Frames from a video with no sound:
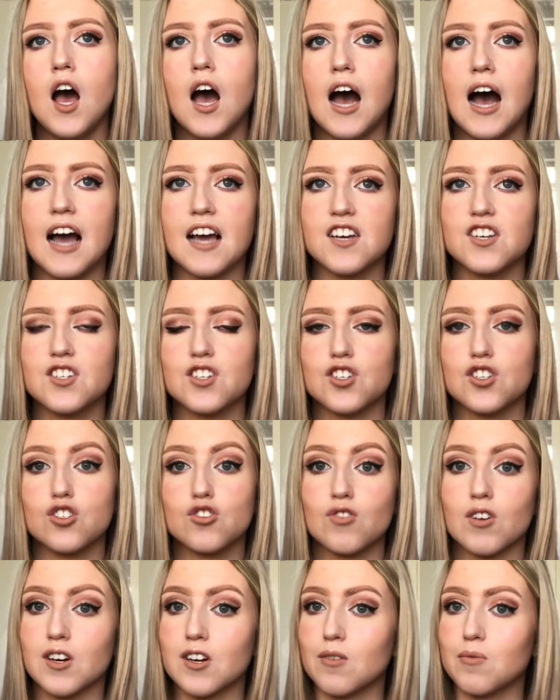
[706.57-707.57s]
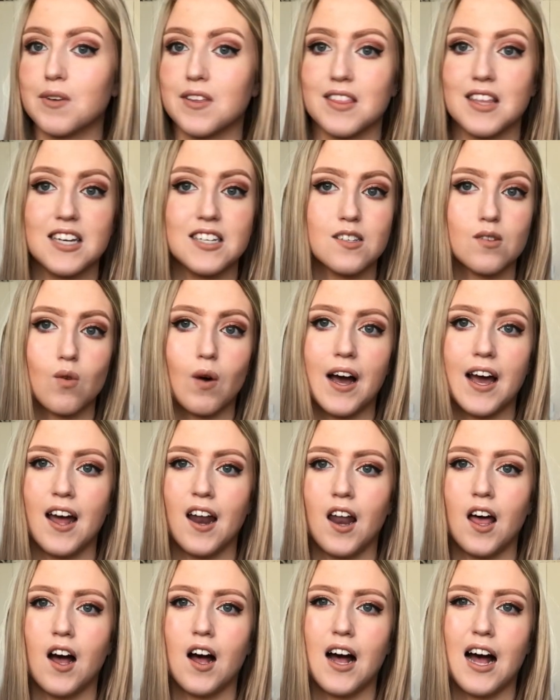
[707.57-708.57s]
I used to struggle with these quite a
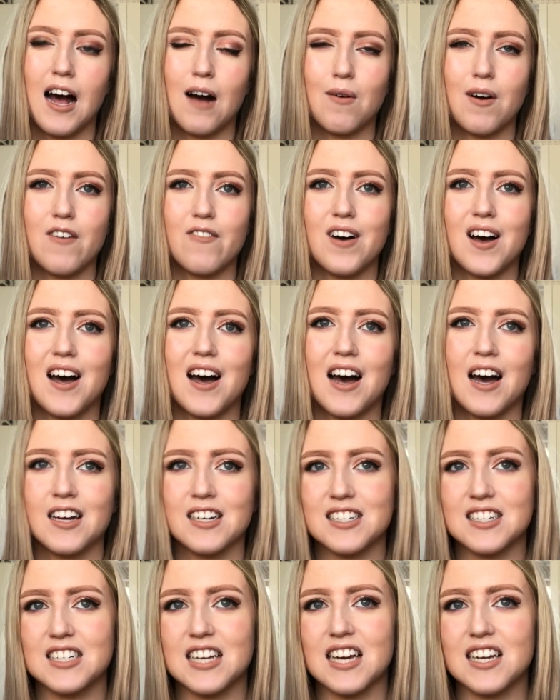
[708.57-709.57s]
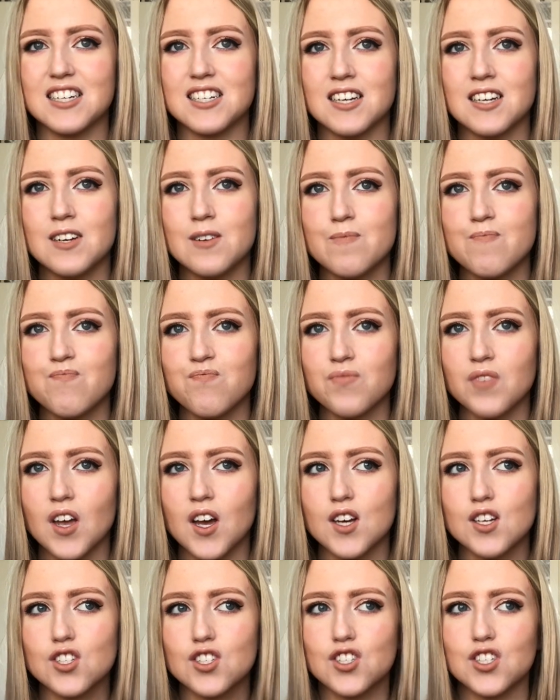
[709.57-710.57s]
lot, however I did
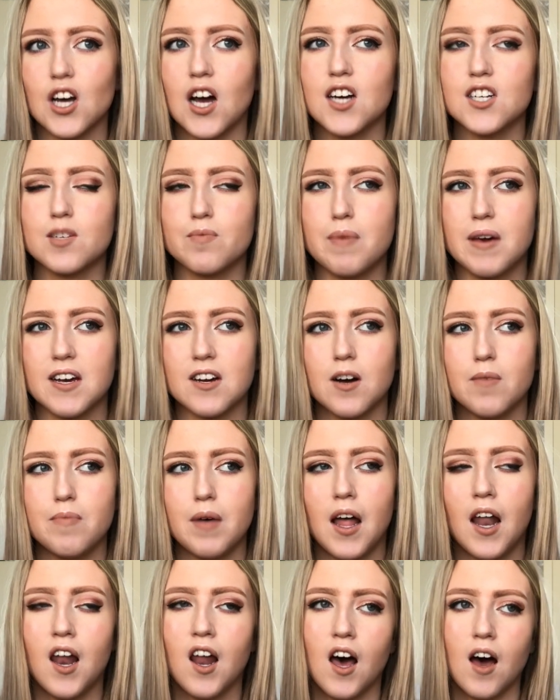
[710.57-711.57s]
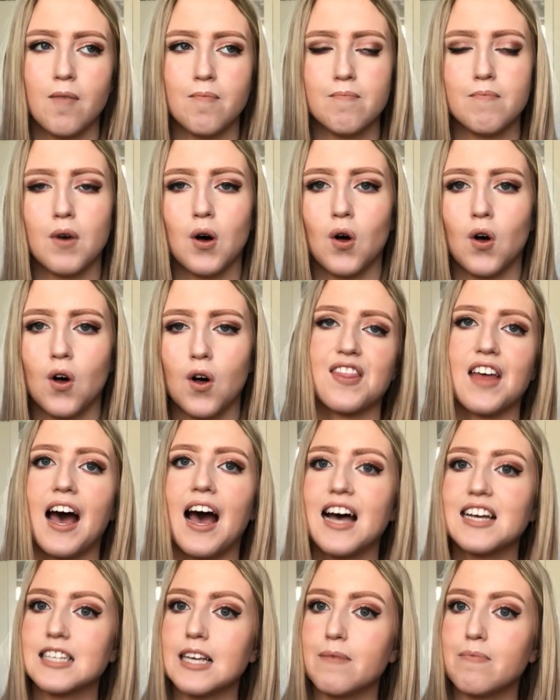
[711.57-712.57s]
start to pick up a lot more. The
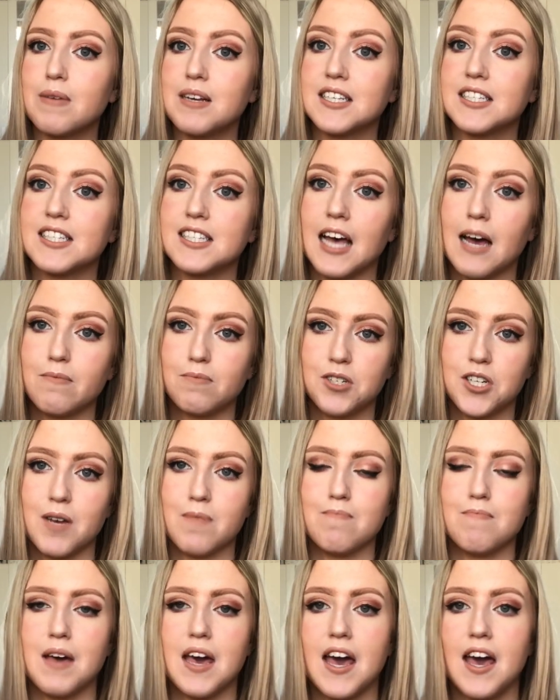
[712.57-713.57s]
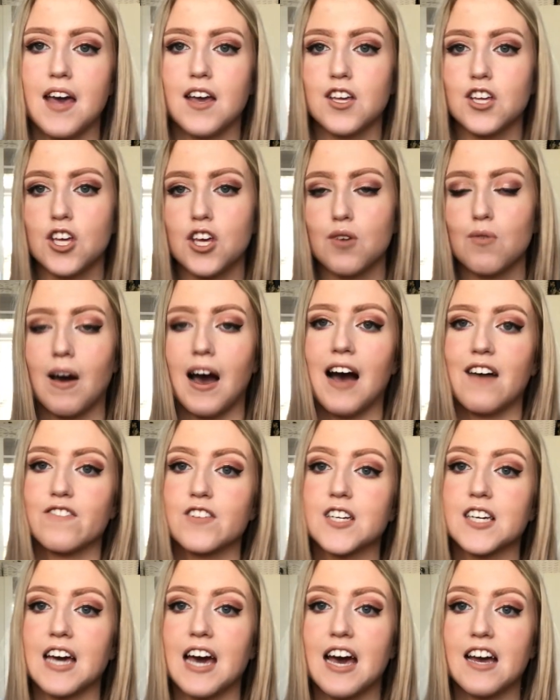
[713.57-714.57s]
hazard perception bit, you have
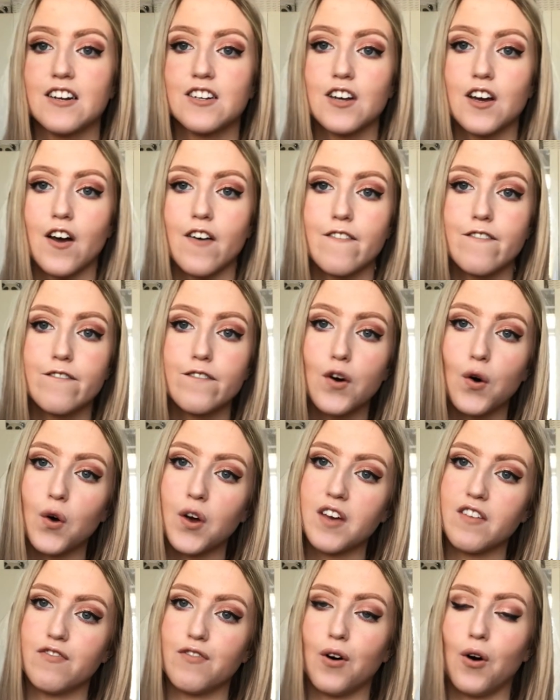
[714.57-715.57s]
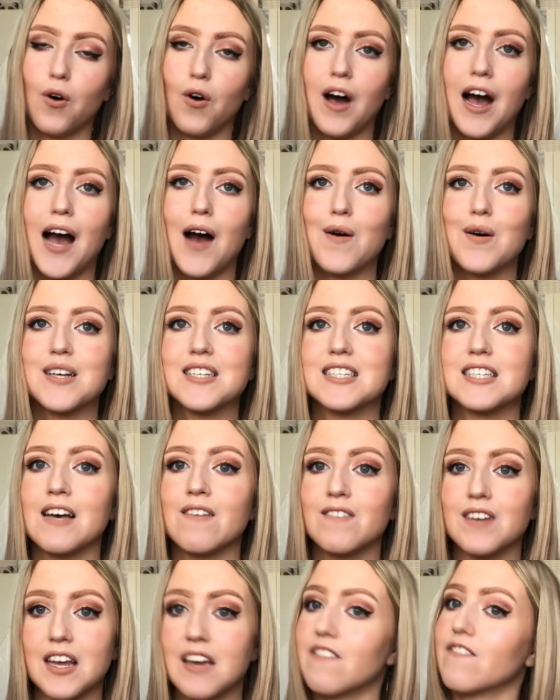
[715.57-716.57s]
to get 44 out of
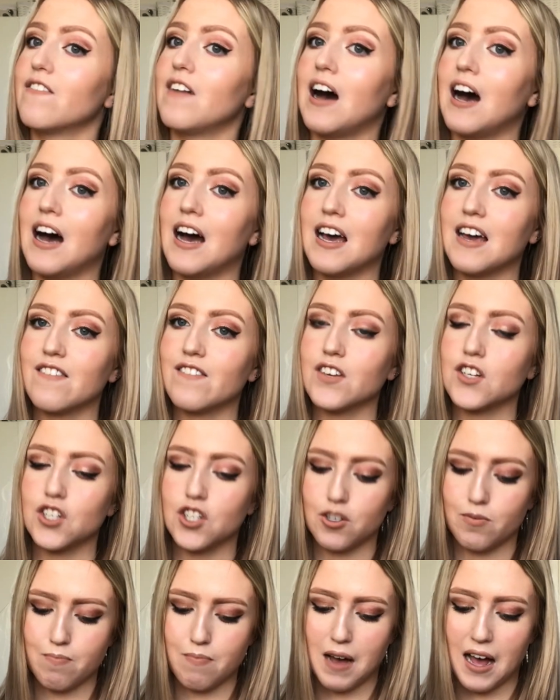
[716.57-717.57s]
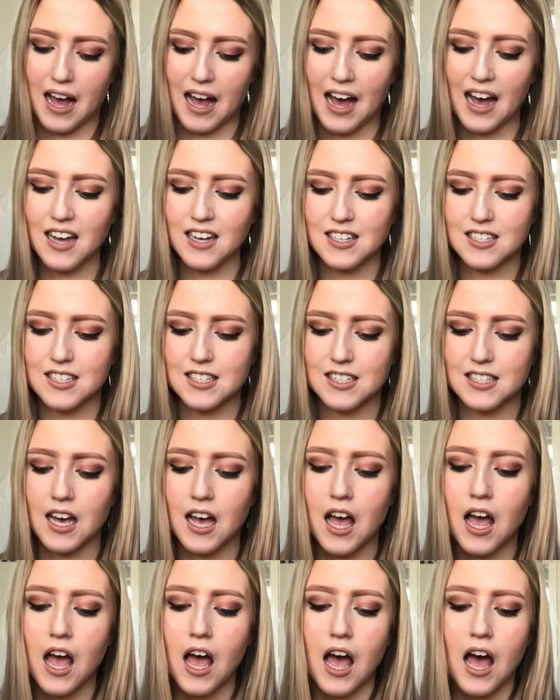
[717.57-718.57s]
75 to pass,
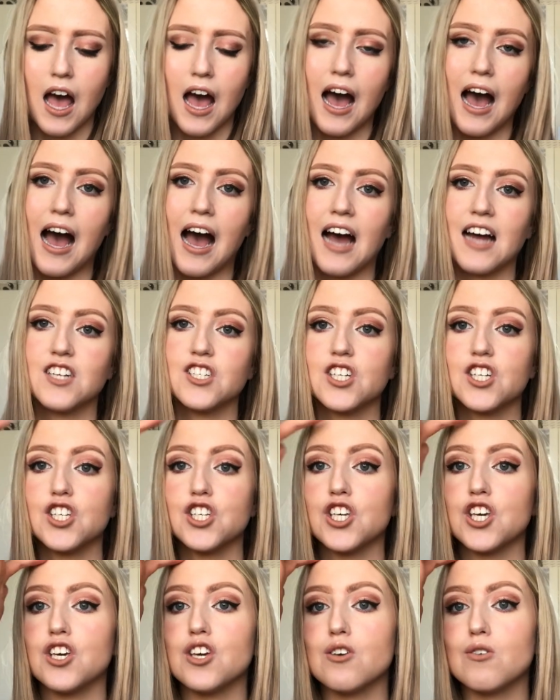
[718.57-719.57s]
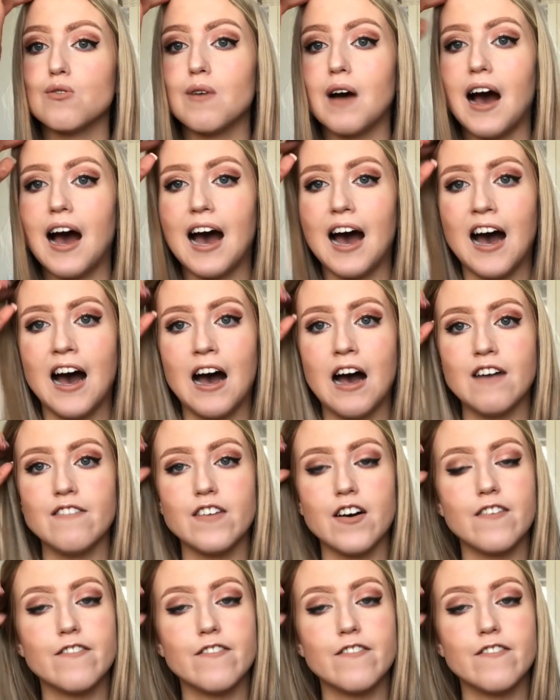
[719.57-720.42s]
and you have